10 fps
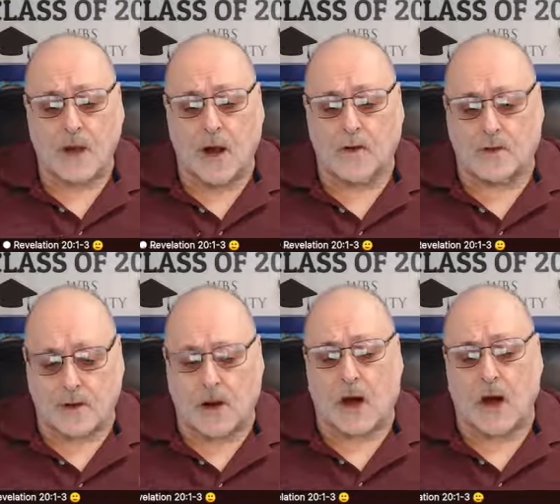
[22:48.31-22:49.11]

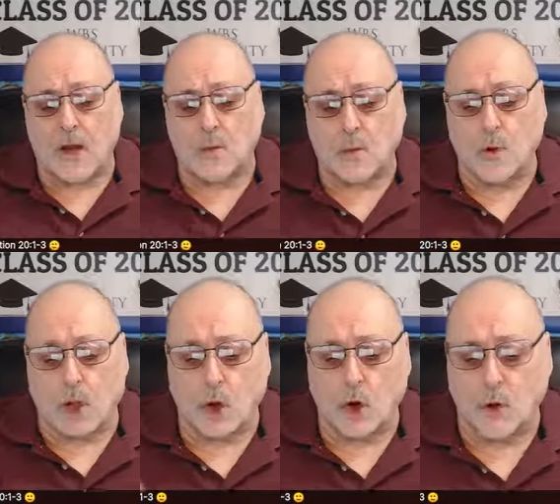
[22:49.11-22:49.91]
of God will
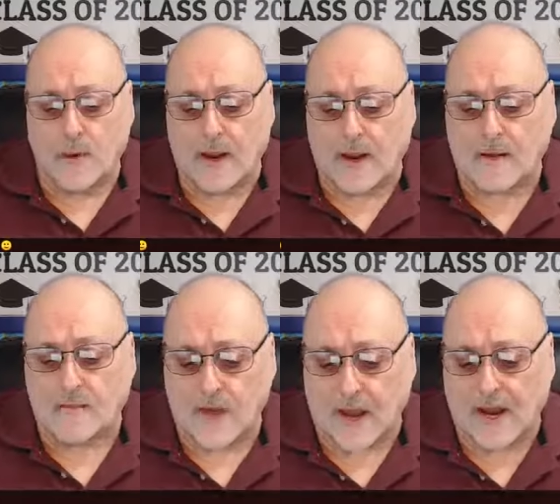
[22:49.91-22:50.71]
illuminate
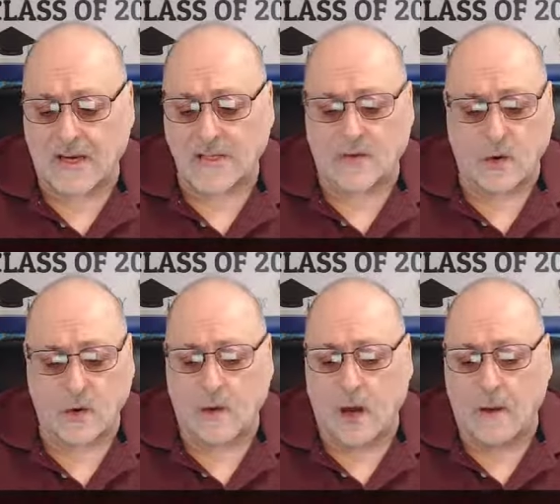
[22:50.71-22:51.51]
the eyes of
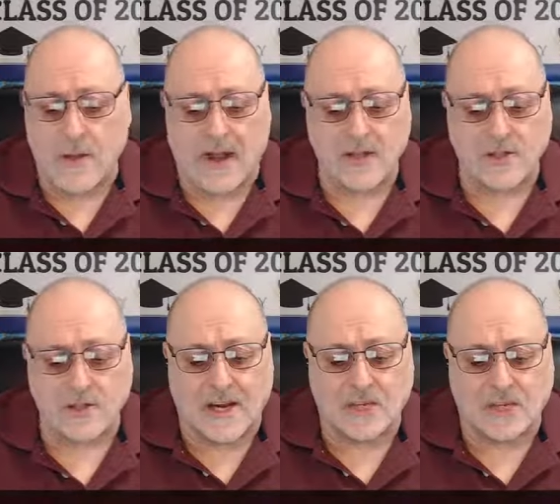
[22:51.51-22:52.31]
your
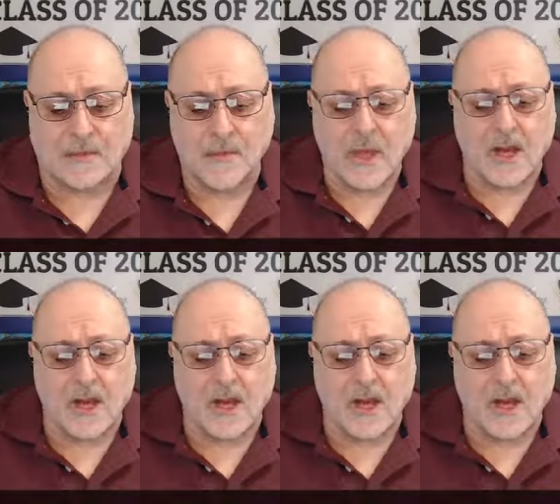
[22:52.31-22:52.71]
imagination